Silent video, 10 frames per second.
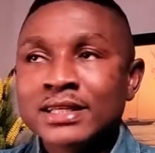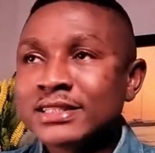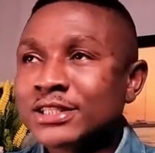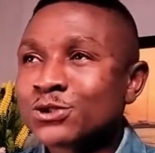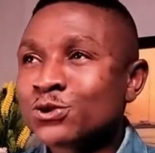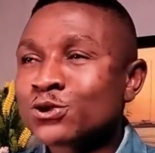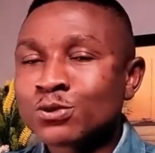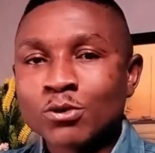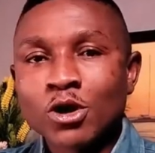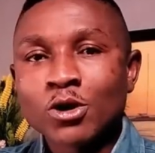This is too
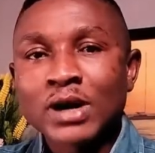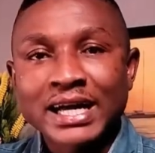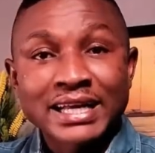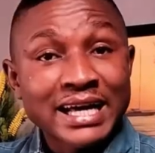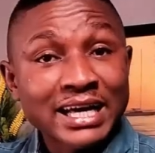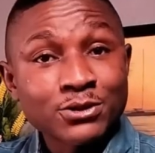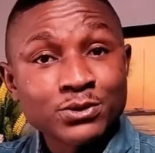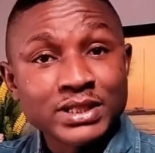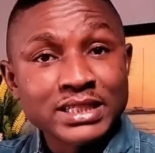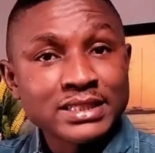small. I can
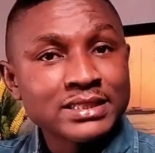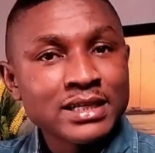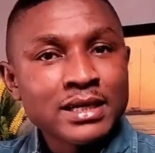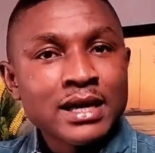handle this.